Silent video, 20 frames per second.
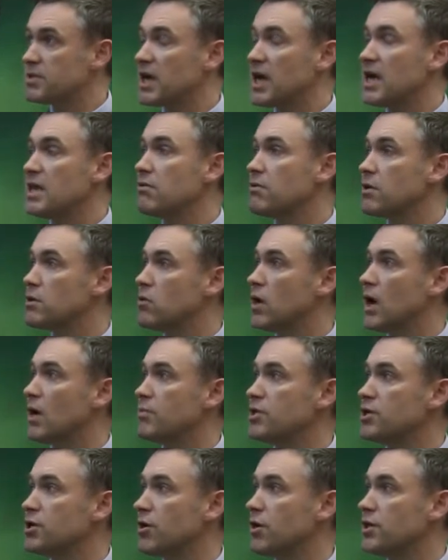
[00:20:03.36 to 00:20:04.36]
obtain a
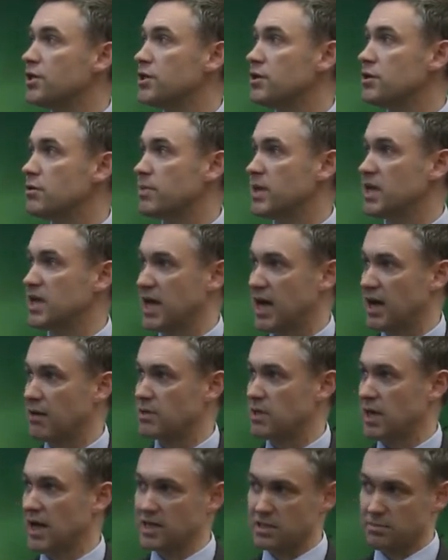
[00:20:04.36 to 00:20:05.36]
required majority, the European
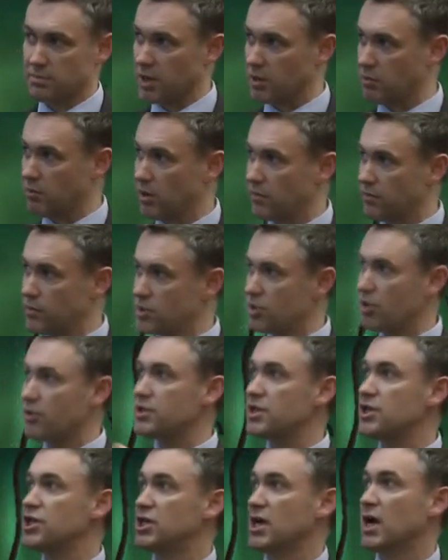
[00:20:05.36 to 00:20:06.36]
Council has no required
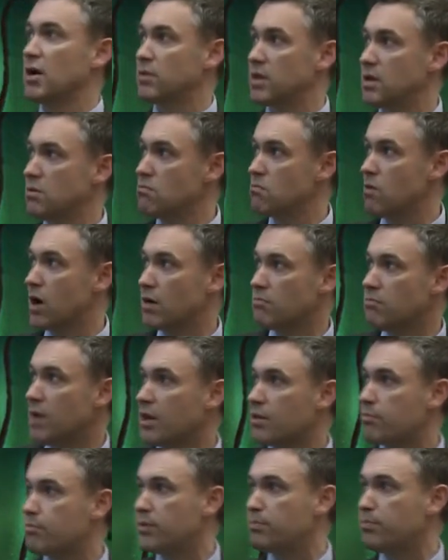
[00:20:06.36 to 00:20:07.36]
majority, shall in 1
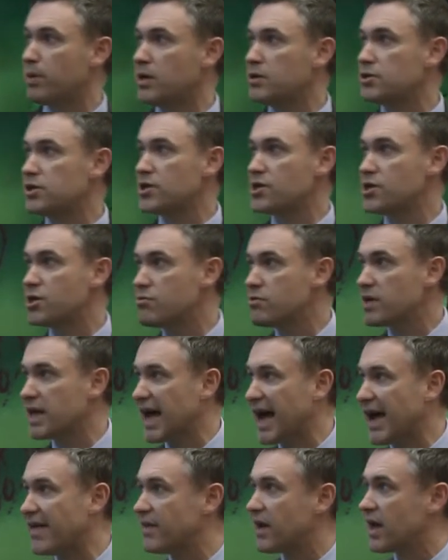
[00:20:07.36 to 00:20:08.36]
month propose a new
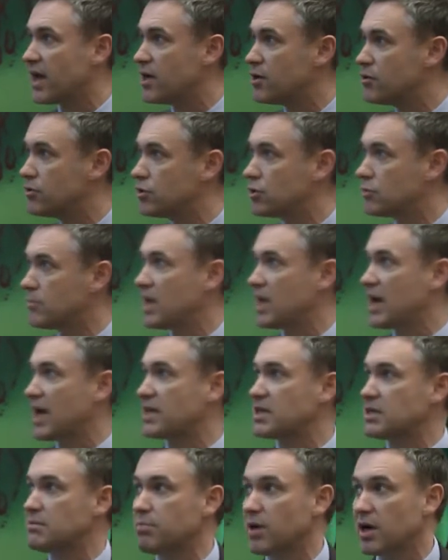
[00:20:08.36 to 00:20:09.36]
candidate who should be
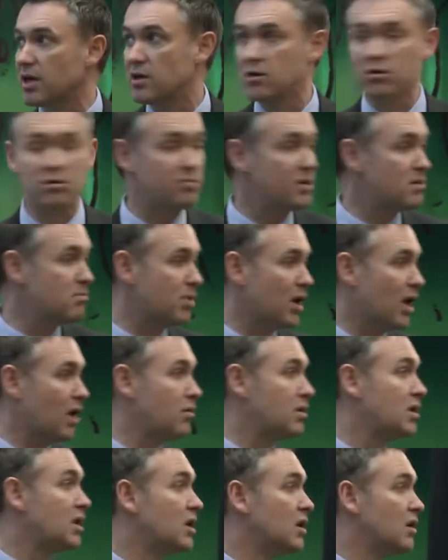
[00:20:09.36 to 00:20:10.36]
elected by the European
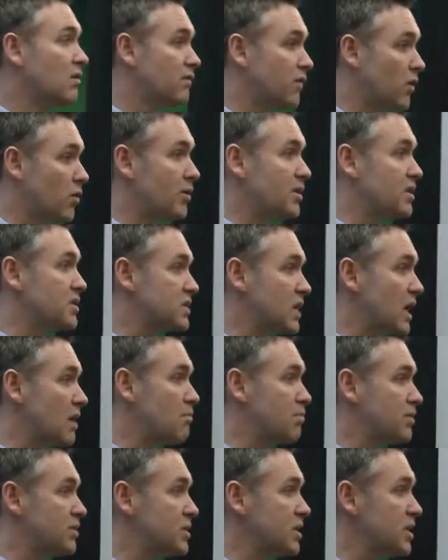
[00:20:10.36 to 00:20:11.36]
Parliament following the
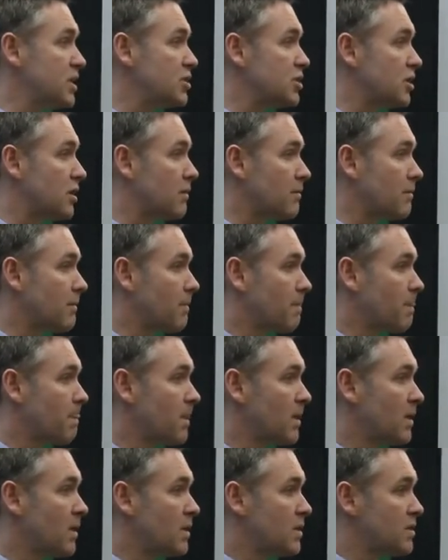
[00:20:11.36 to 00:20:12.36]
same procedure.
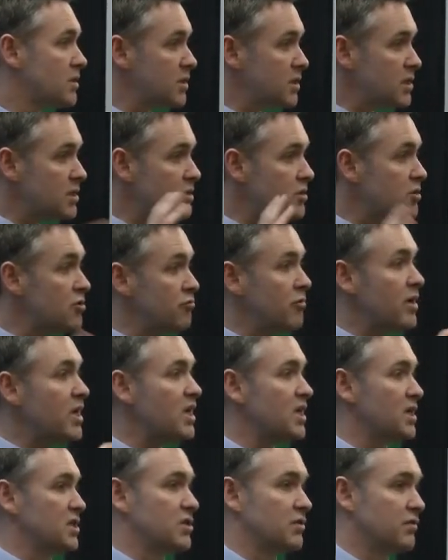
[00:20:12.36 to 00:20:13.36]
So there's two
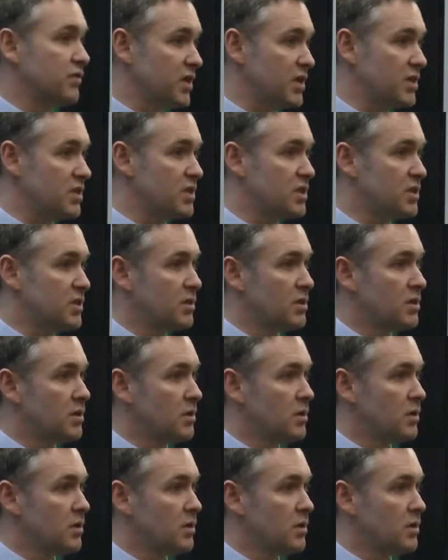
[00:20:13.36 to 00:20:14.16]
readings of this,